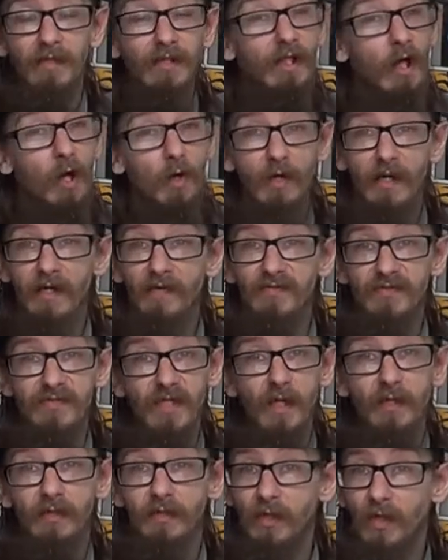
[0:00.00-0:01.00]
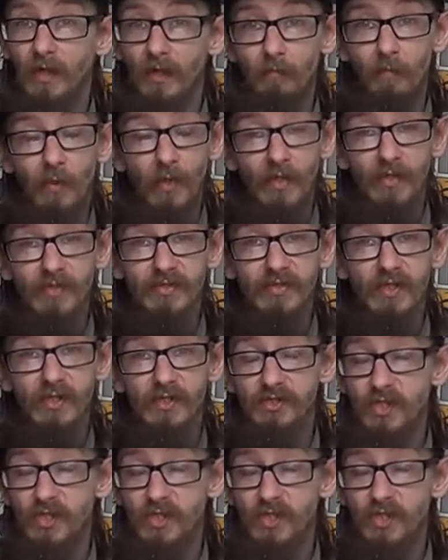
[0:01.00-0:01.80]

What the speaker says: No ifs, no buts.